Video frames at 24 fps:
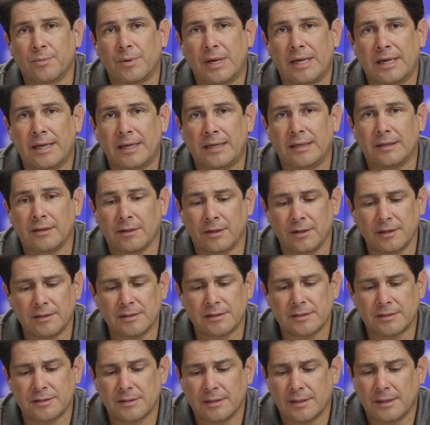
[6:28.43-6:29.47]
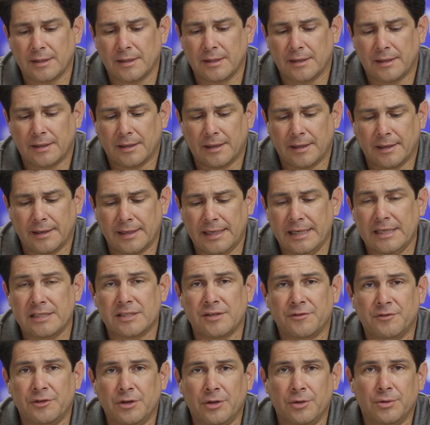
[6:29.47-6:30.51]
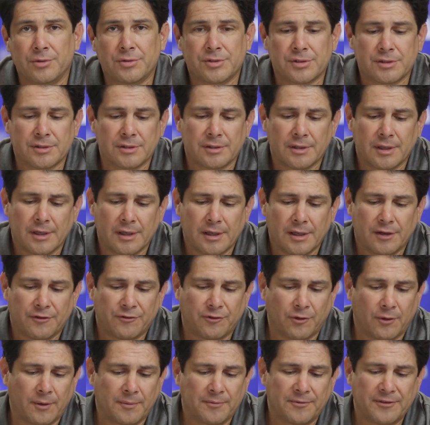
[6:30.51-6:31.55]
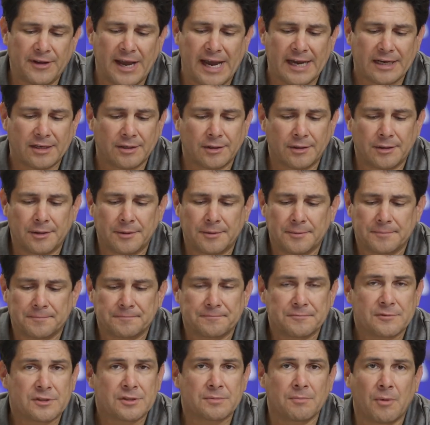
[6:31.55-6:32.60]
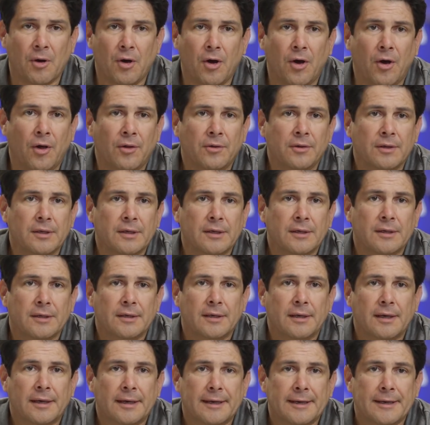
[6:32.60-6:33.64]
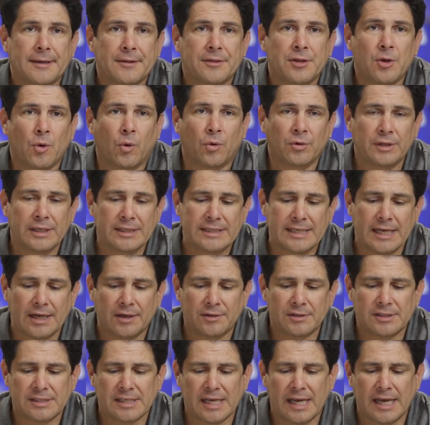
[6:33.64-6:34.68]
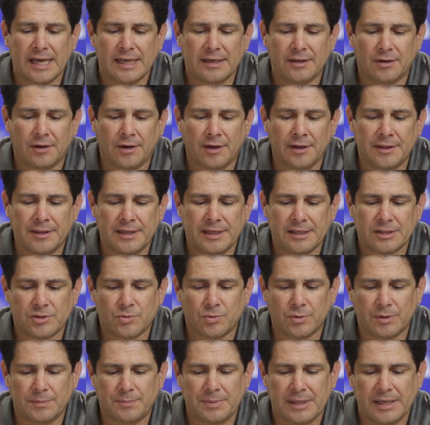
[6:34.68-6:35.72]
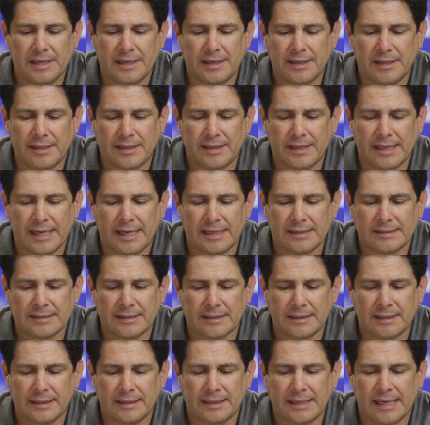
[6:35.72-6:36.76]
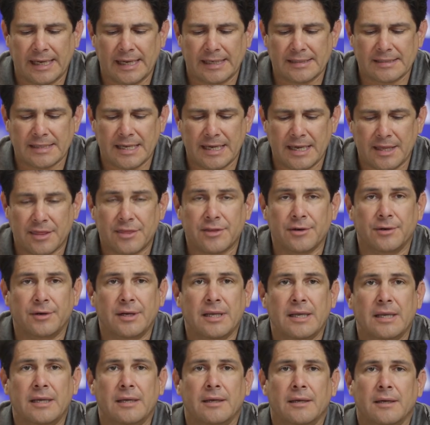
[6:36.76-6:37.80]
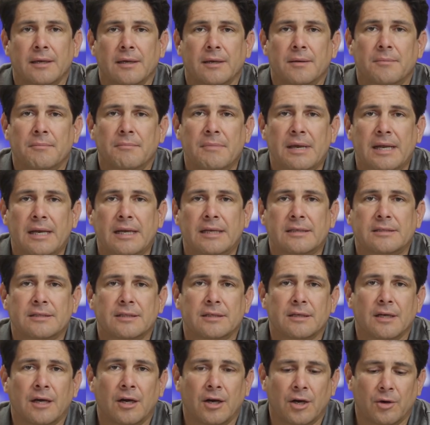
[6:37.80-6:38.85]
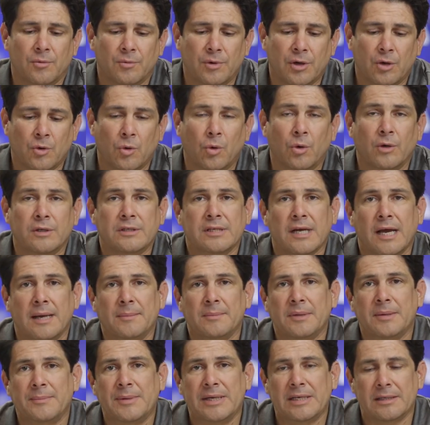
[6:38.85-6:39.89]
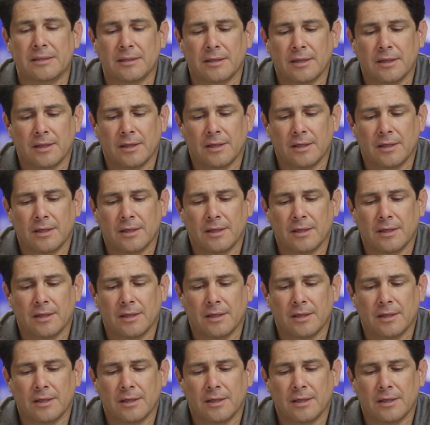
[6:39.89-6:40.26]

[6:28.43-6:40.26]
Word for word: way it looks, uh, ease of use, form factor, small. Uh, the only downside on this would be that it has a 30 minute uh, record time limit